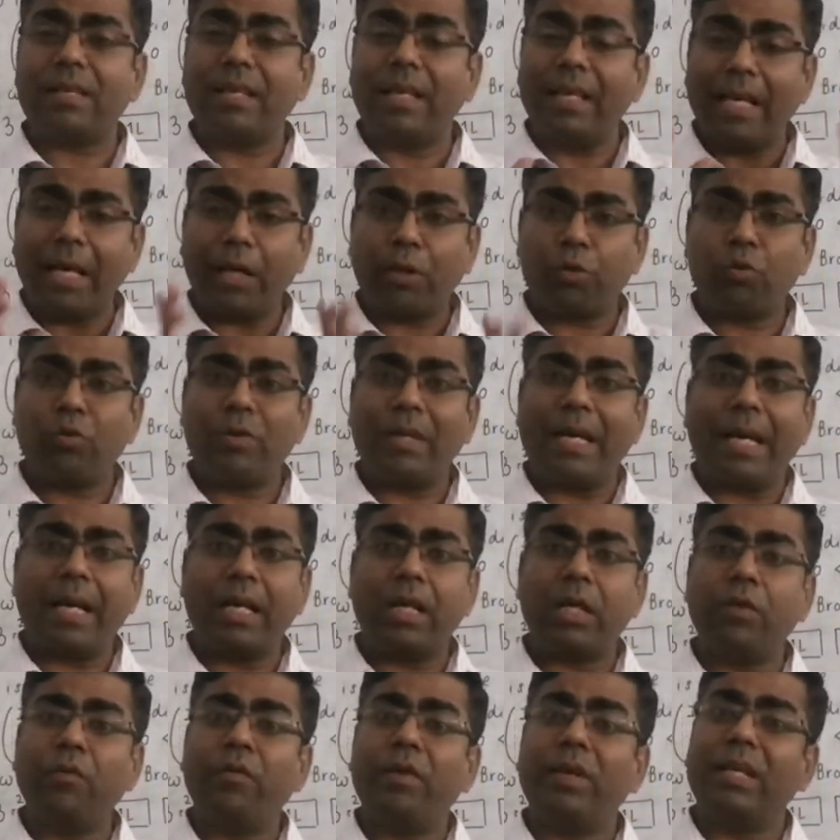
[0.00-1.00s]

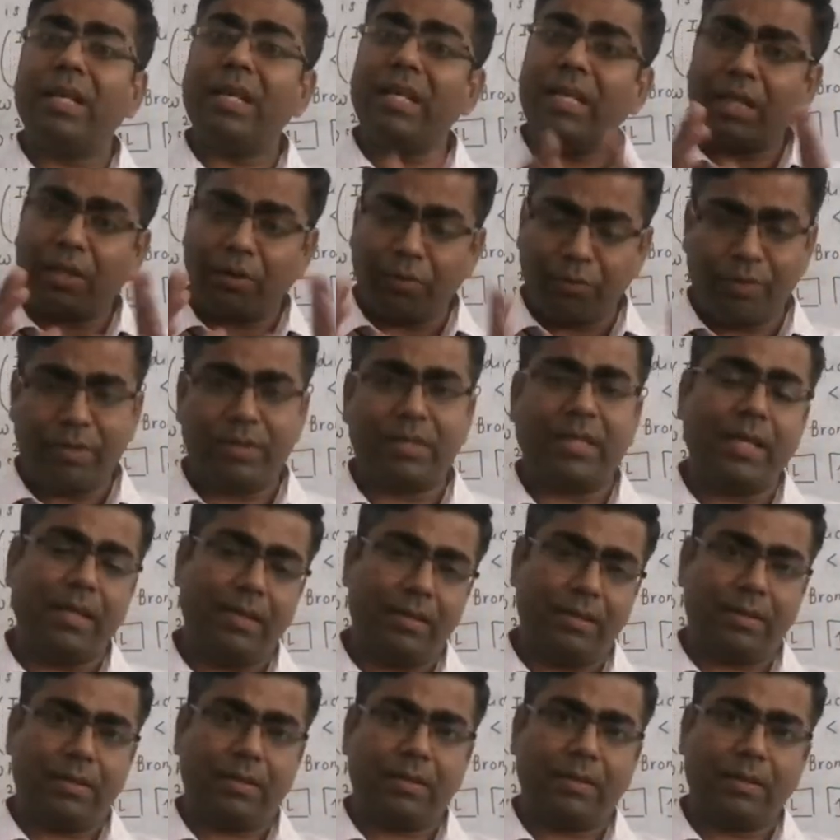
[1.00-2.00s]
electronegativity
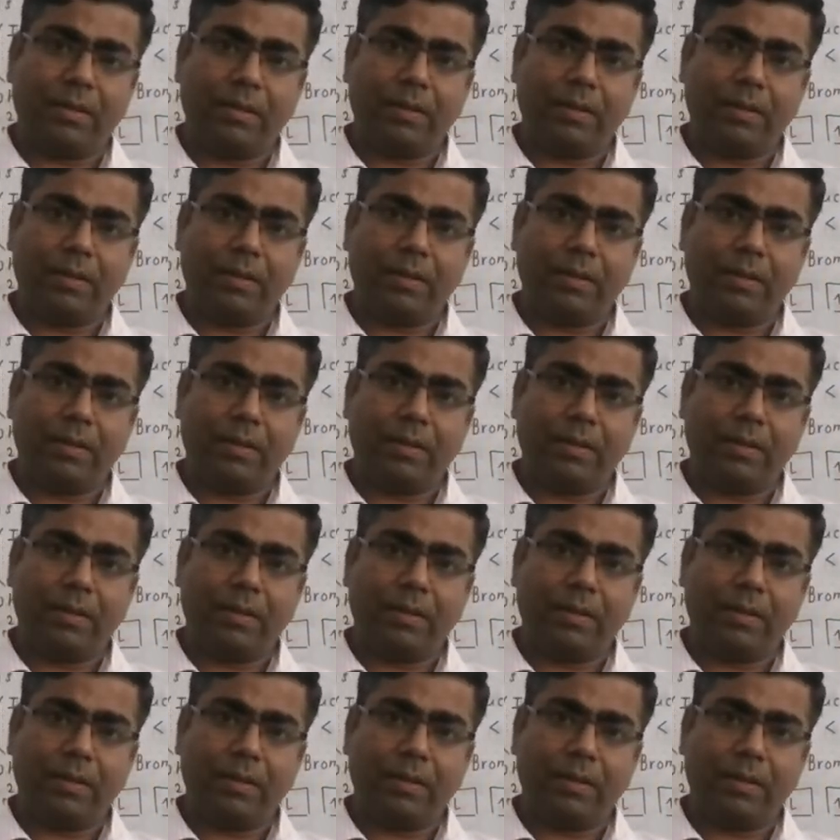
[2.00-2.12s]
decreases.